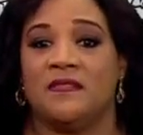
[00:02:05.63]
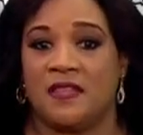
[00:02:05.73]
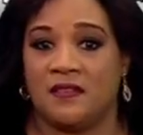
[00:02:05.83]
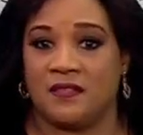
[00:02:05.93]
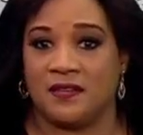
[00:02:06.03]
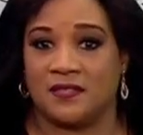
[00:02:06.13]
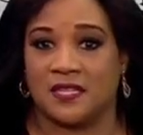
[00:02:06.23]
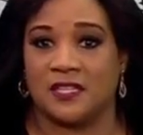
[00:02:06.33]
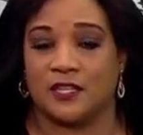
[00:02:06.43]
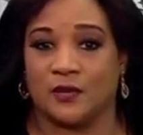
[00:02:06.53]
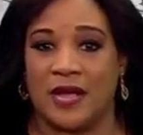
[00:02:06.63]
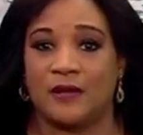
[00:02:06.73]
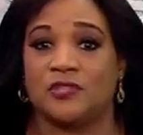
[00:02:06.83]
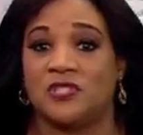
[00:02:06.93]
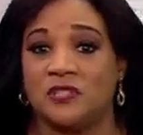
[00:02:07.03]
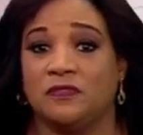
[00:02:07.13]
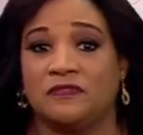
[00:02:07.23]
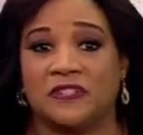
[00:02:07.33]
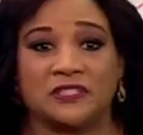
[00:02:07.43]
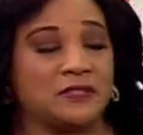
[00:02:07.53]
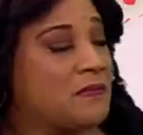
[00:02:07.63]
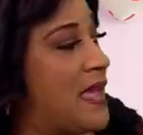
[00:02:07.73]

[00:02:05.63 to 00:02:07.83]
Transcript: Then things clear out. Still fairly